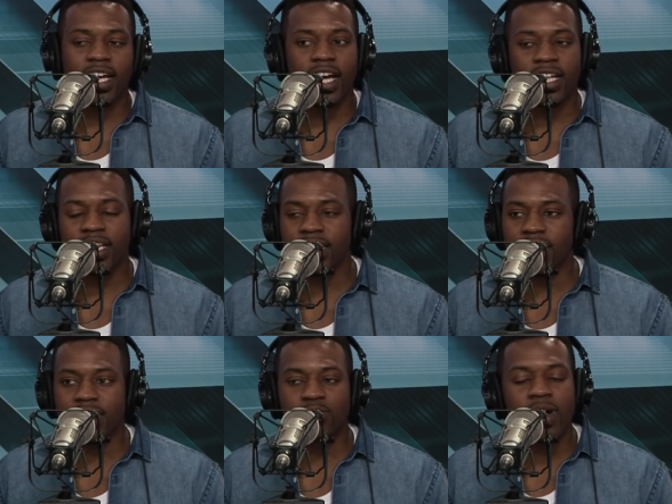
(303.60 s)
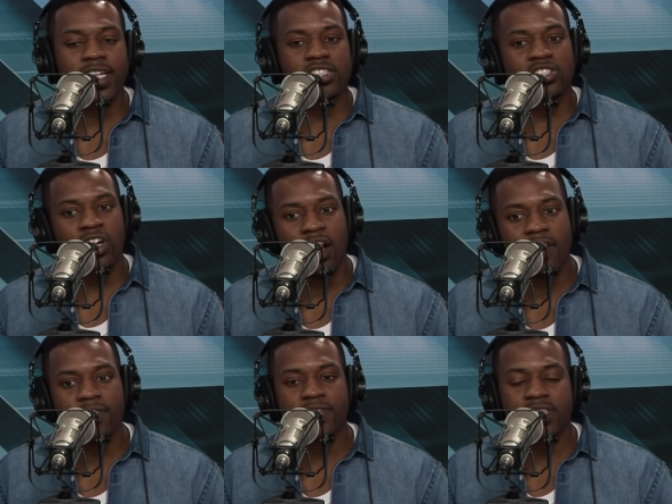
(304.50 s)
uh, uh, that's why it's
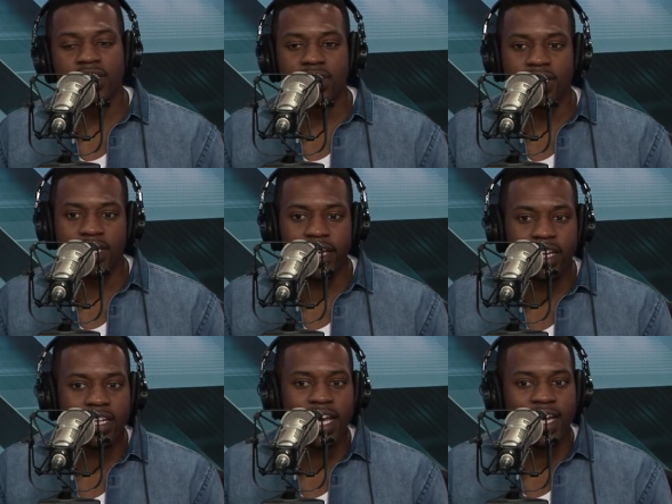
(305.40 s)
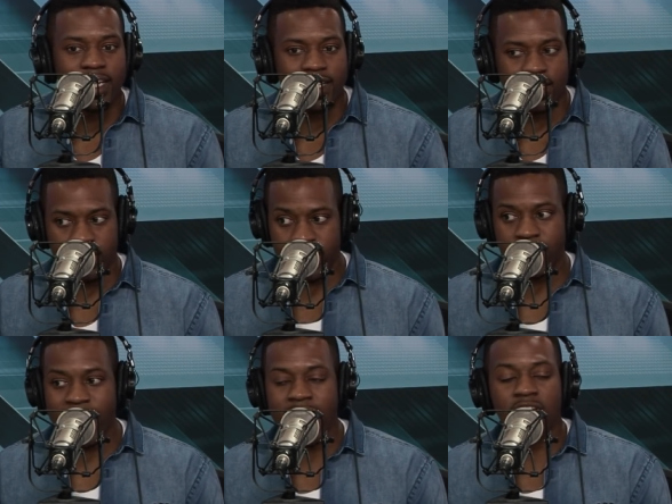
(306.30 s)
tough to yin and yin
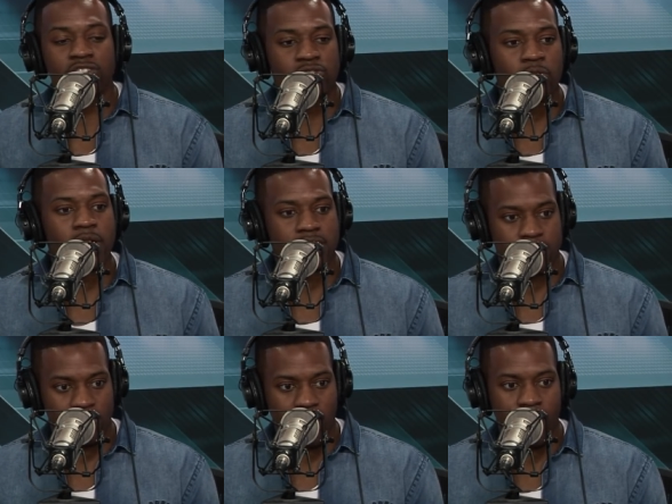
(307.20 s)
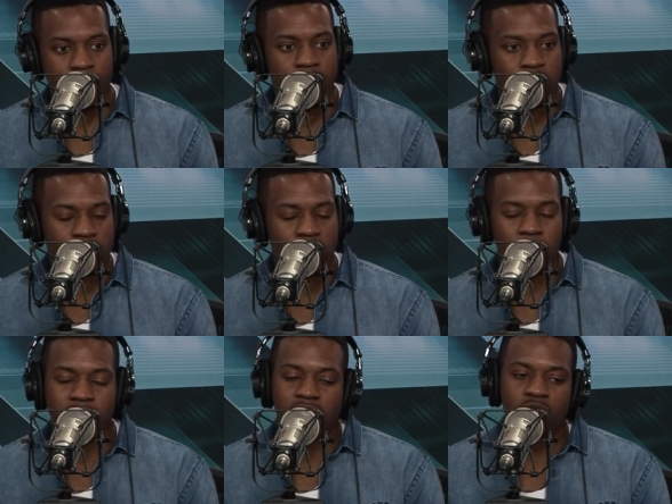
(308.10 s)
and yang so much off of a
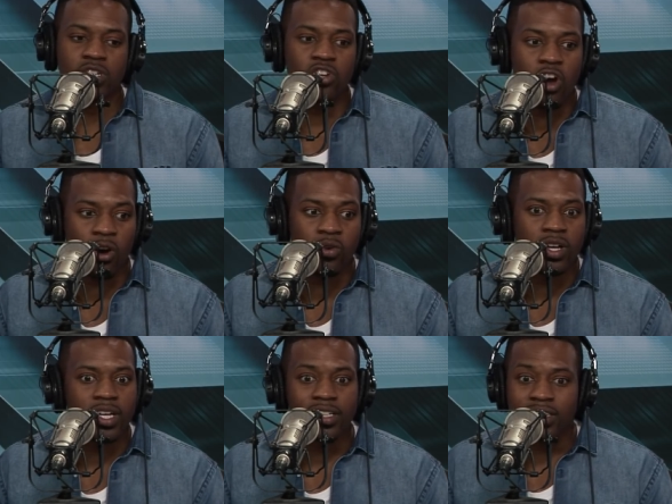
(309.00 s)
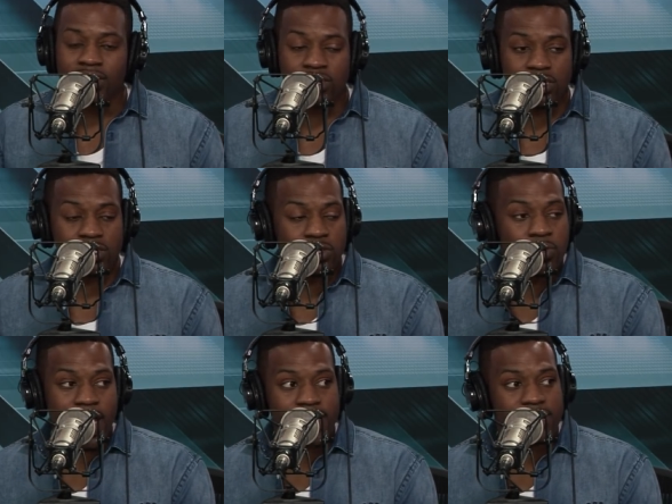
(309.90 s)
result because we know just in two
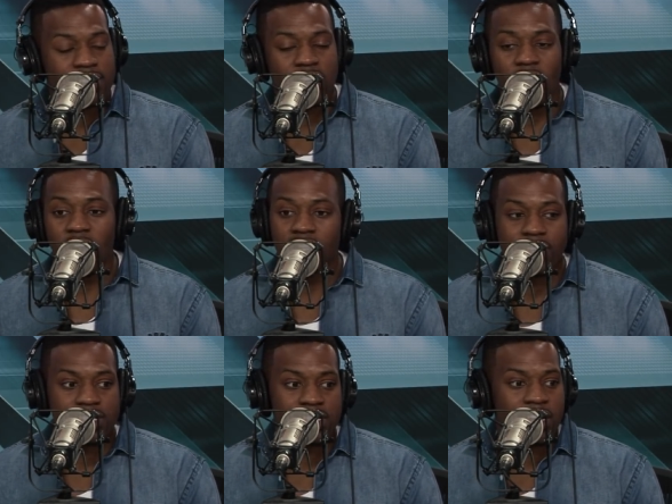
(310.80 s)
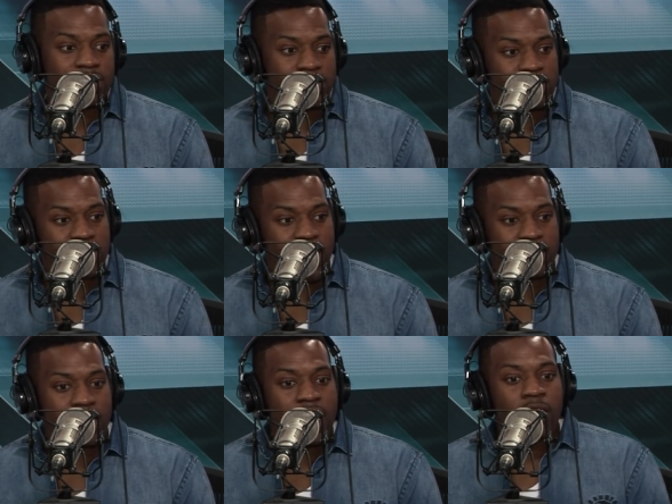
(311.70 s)
days, all of these narratives can
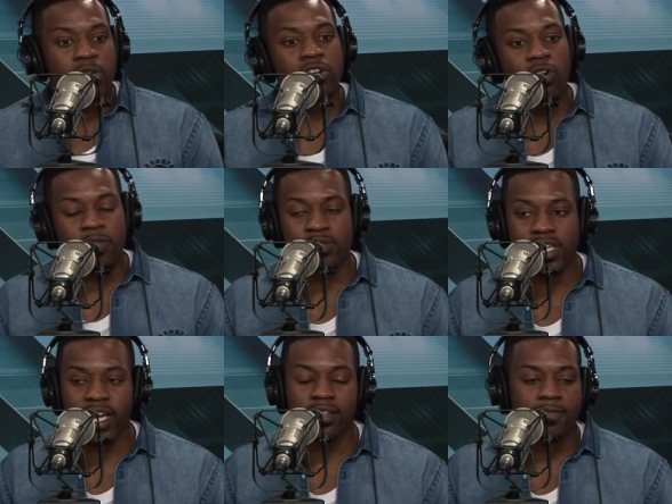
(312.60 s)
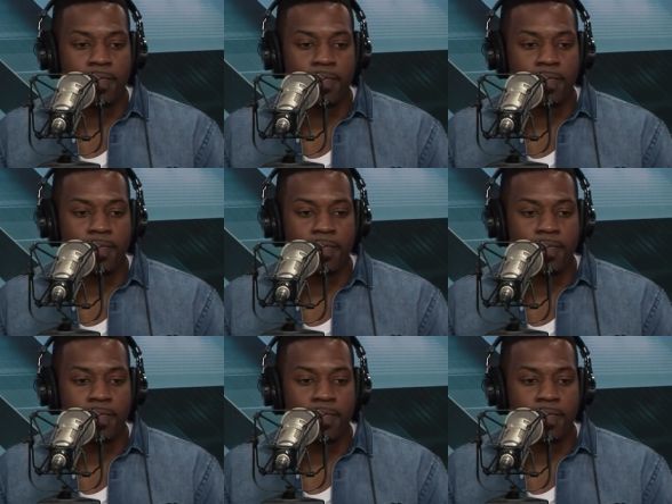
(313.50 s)
change. And we could go from saying,